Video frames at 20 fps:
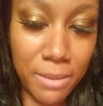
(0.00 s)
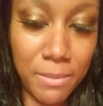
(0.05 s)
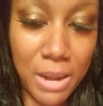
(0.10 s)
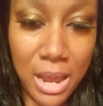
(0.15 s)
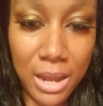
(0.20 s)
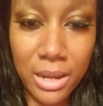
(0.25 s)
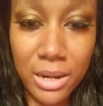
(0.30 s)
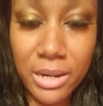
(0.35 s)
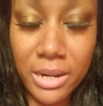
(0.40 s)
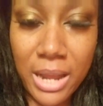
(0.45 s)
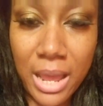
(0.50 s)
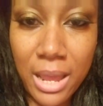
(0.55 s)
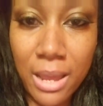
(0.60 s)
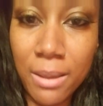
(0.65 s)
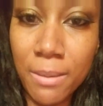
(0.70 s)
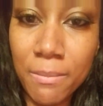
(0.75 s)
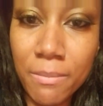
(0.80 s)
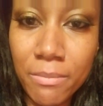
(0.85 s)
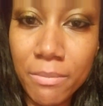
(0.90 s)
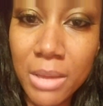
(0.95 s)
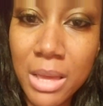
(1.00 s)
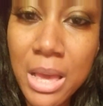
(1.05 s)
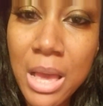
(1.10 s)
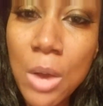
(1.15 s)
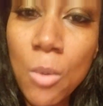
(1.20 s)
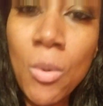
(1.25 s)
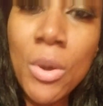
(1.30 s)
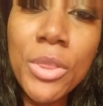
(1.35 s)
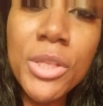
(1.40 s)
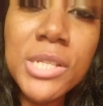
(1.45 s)
I'm not going to name,
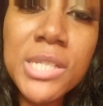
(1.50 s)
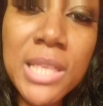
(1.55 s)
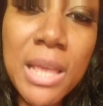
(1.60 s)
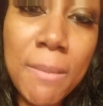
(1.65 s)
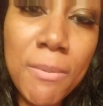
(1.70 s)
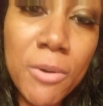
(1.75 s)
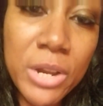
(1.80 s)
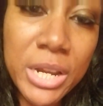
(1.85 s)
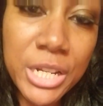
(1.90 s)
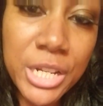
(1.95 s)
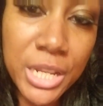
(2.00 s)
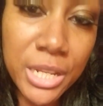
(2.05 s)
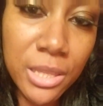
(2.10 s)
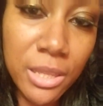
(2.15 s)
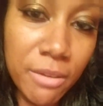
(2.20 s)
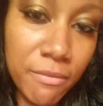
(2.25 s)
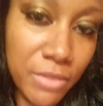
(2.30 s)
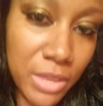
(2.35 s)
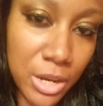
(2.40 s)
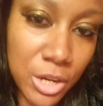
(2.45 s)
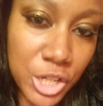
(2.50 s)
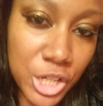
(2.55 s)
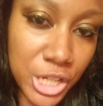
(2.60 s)
well, the celebrity did live there.